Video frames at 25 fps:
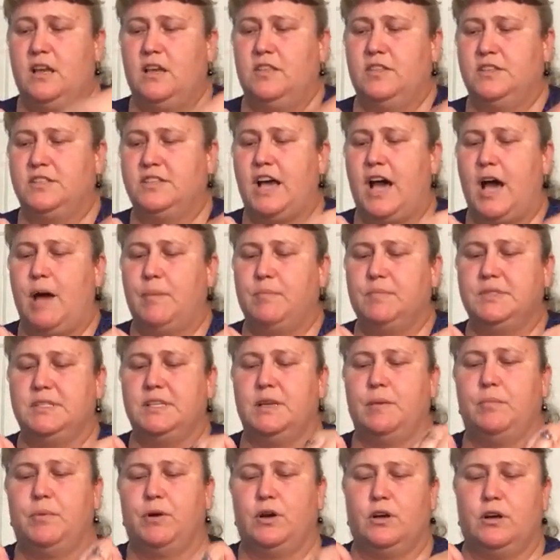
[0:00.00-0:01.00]
The top
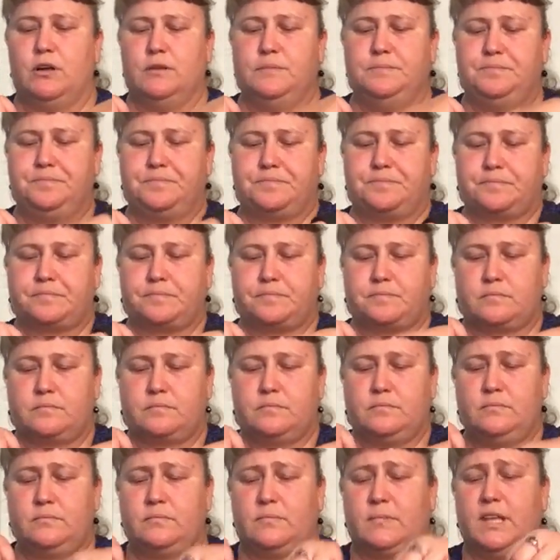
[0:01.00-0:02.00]
zipper
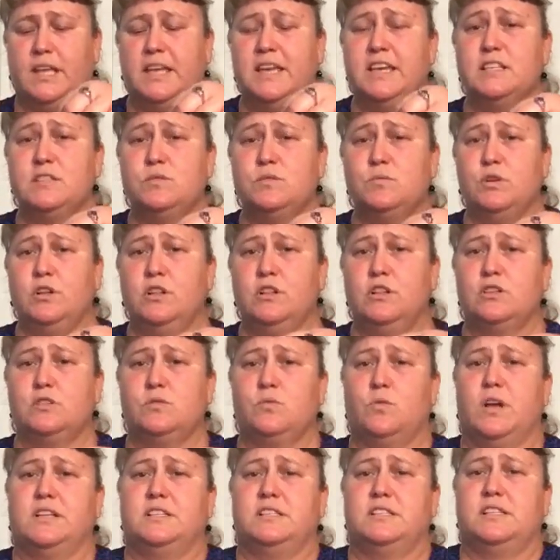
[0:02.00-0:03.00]
is one of those
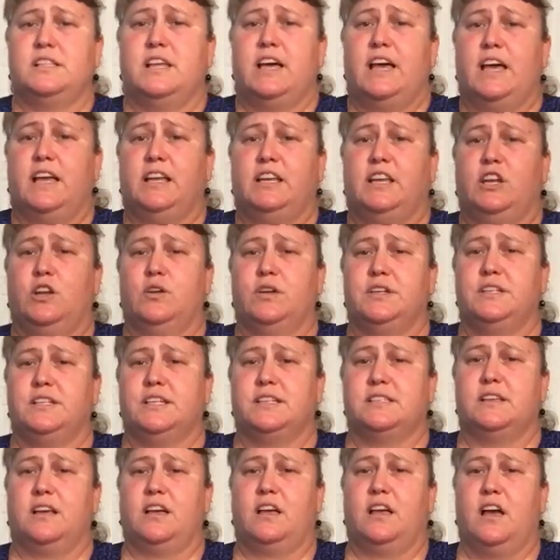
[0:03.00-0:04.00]
ones that, you know, it
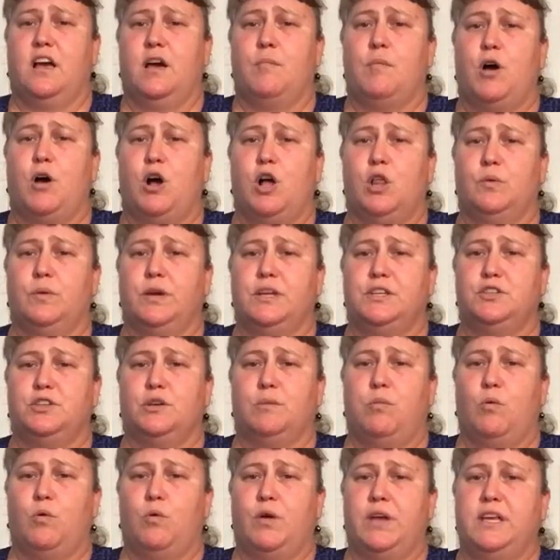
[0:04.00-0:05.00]
doesn't come all the way to a
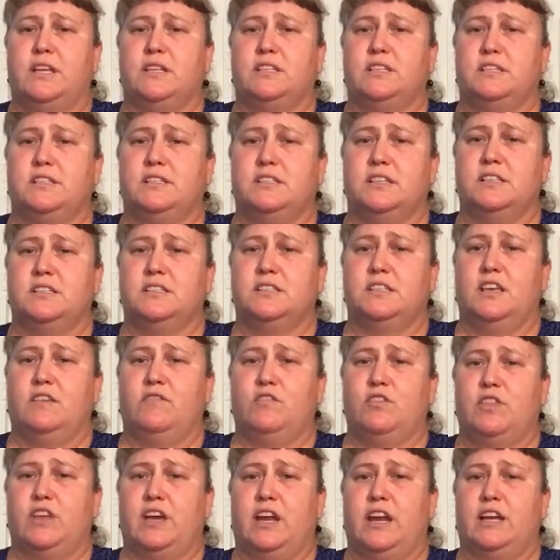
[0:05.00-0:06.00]
point. It does give
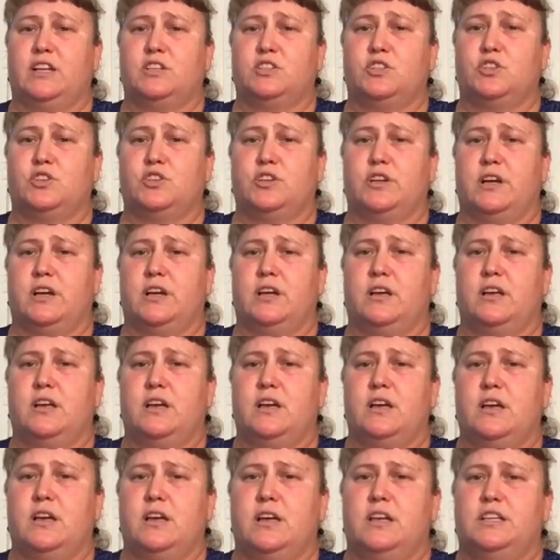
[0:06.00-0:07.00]
you that extra
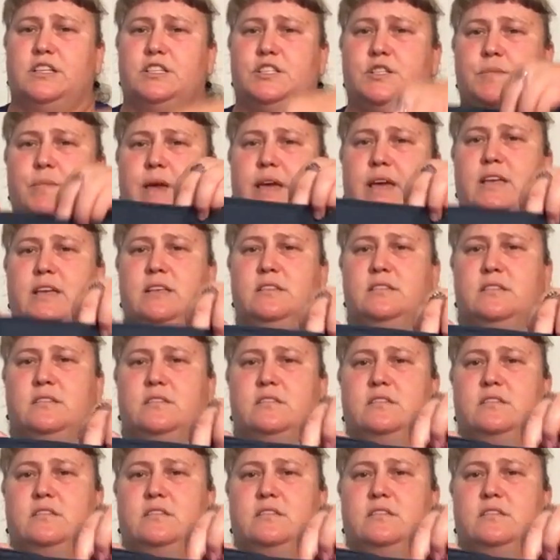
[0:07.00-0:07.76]
space.